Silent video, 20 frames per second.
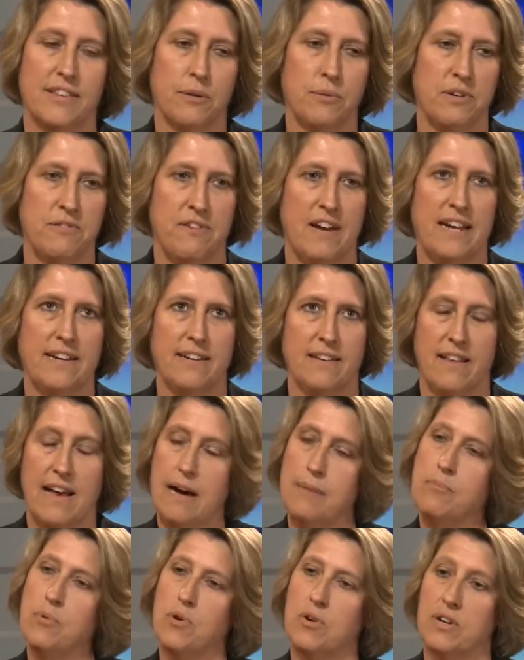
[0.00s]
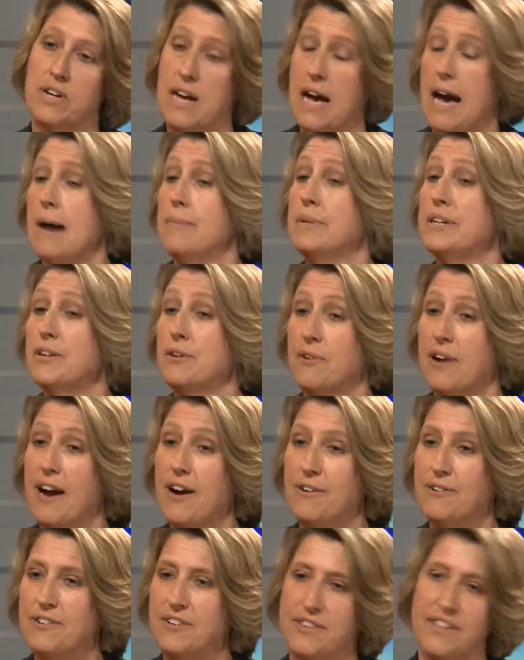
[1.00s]
that we find a lot more common
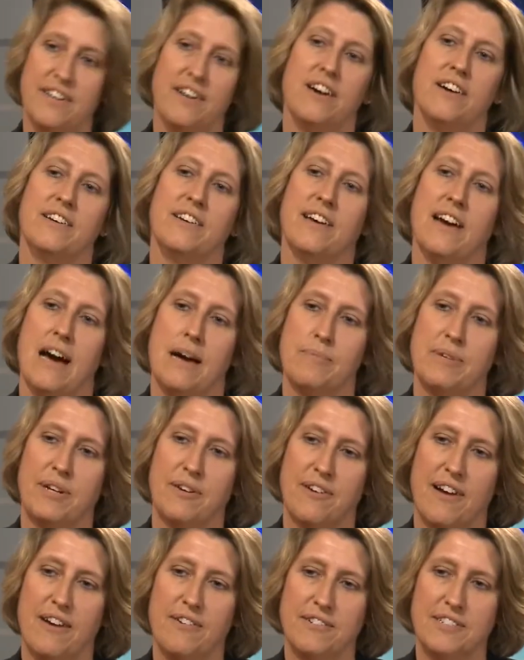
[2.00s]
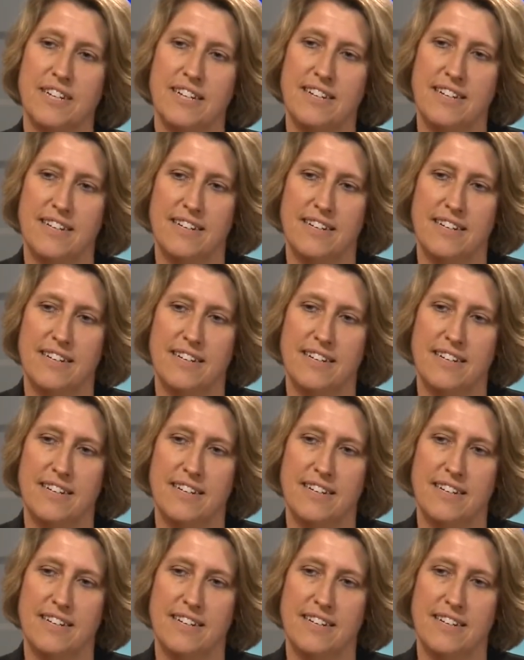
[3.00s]
ground than uncommon ground.